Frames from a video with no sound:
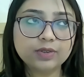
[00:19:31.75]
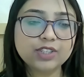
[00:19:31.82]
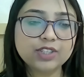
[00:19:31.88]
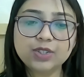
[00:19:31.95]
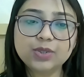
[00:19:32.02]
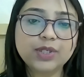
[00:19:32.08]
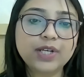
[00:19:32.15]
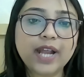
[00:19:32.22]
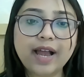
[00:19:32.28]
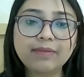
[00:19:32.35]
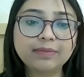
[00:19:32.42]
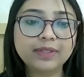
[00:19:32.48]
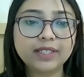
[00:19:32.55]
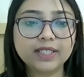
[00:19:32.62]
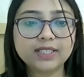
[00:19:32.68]
just to
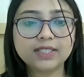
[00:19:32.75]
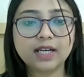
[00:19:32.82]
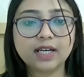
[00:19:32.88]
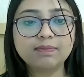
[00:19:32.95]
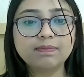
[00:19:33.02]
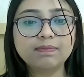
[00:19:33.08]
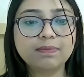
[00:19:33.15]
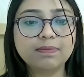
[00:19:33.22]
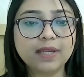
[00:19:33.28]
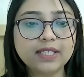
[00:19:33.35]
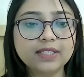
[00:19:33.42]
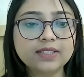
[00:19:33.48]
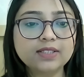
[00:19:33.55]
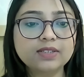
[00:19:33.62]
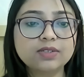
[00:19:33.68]
wrap things up,
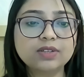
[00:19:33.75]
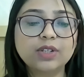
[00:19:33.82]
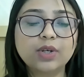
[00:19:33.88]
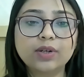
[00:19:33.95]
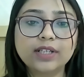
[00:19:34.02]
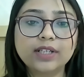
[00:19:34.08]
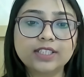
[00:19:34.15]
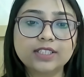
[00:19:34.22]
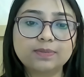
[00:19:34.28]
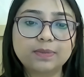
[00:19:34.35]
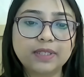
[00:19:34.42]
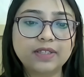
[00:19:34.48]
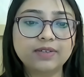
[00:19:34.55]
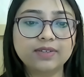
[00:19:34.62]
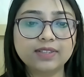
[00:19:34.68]
based on your
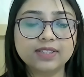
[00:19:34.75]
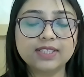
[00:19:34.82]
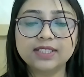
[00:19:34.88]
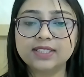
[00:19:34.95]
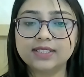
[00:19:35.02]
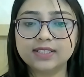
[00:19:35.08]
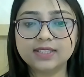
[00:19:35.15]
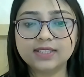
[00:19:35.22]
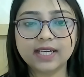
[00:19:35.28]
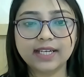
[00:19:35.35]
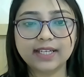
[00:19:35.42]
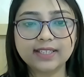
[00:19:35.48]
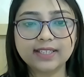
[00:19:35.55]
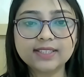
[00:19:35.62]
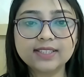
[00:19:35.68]
experience and
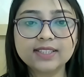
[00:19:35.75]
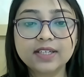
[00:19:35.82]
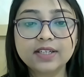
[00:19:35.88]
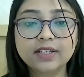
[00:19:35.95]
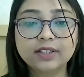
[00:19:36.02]
insights,